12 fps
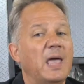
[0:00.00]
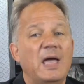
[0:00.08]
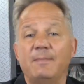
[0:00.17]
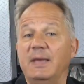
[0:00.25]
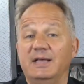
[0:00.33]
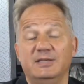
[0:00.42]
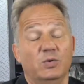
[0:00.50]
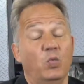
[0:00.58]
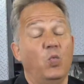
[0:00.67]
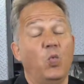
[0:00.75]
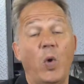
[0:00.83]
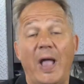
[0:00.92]
It makes it
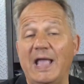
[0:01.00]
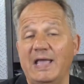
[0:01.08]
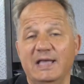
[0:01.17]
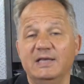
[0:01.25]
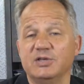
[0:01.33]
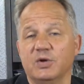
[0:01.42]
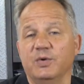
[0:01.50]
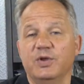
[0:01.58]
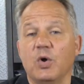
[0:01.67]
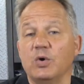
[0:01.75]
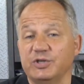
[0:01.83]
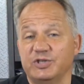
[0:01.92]
way easier when
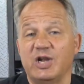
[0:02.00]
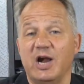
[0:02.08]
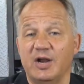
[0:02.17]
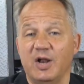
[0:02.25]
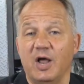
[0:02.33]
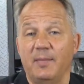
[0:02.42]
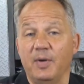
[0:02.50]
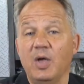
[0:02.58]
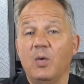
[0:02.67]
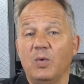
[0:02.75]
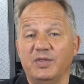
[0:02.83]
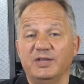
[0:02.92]
you go to start it up
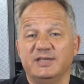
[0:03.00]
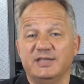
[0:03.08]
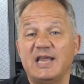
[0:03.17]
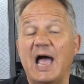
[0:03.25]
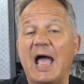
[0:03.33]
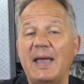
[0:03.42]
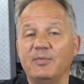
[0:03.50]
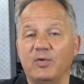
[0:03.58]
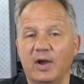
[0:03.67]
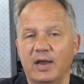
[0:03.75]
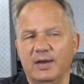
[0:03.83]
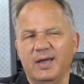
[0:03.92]
when this is timed
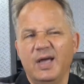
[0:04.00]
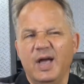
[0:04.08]
right